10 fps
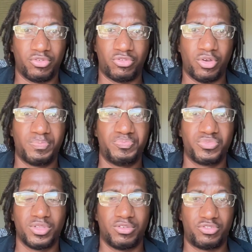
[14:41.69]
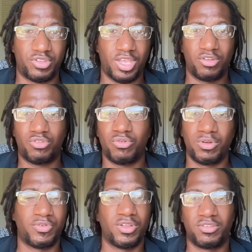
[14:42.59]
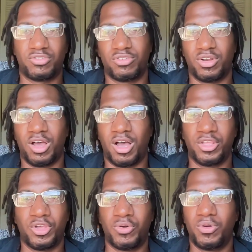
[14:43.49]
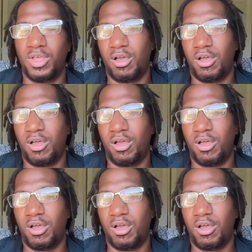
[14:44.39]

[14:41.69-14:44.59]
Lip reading: So stay tuned. If you listen to the audio,